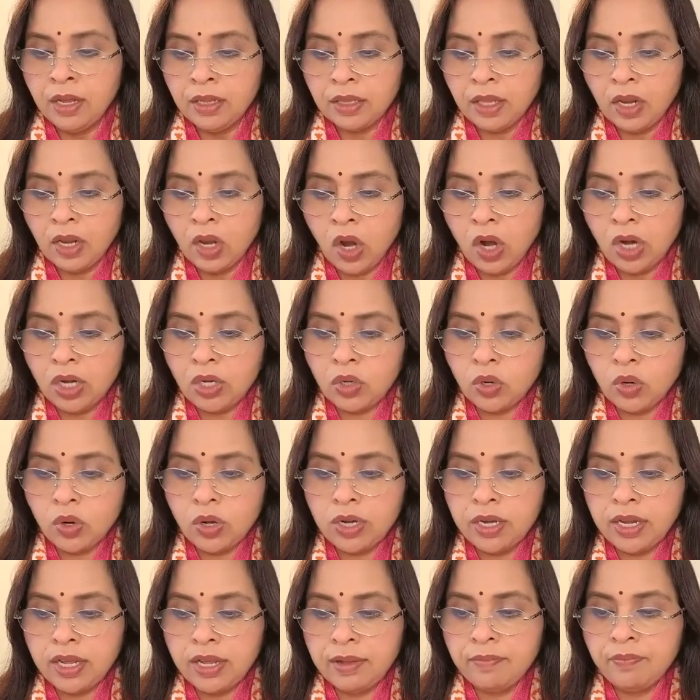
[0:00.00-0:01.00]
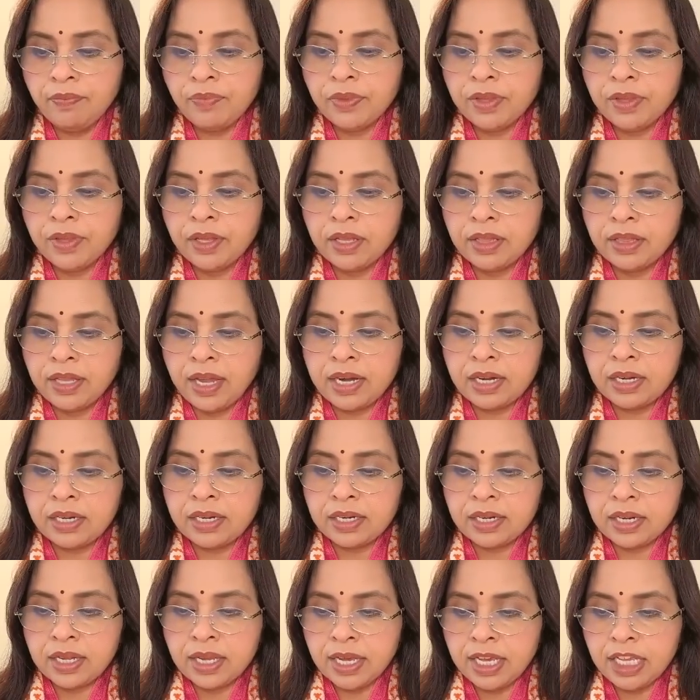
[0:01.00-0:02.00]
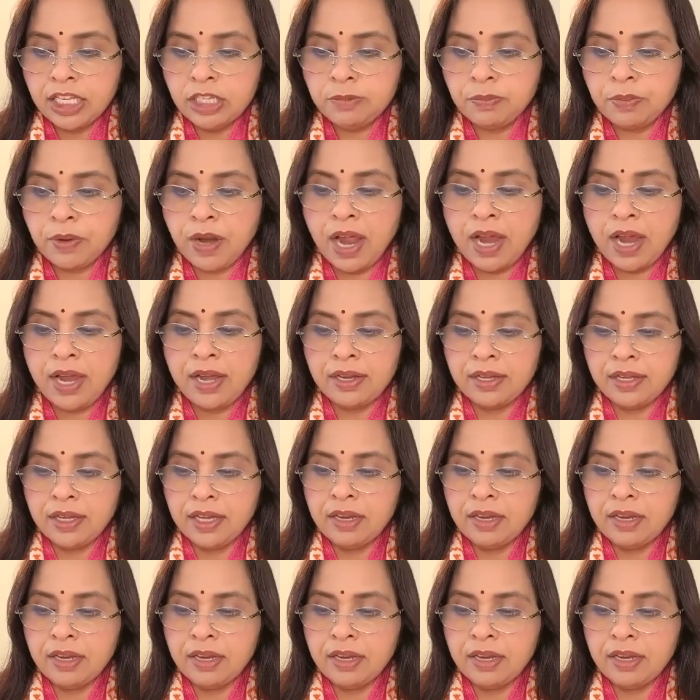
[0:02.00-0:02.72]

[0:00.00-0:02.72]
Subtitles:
The Lord told him that his pride